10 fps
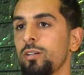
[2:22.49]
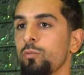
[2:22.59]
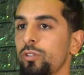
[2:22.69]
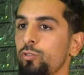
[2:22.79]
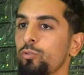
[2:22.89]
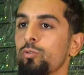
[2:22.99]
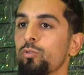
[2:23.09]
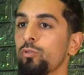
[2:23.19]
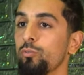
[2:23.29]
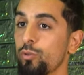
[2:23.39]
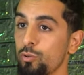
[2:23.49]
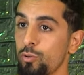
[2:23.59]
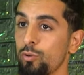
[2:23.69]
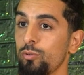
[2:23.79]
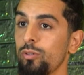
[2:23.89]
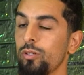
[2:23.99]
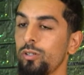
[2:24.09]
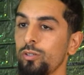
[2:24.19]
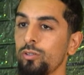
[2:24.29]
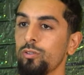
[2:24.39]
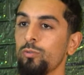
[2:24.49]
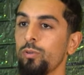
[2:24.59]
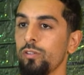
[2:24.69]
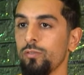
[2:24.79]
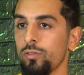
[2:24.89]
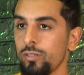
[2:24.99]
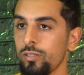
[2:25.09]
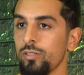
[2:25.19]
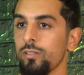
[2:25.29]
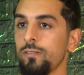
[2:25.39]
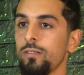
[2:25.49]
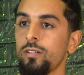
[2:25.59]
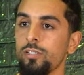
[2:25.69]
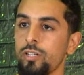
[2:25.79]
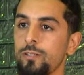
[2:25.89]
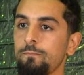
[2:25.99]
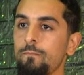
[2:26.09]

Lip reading: went to Morocco to play for Raja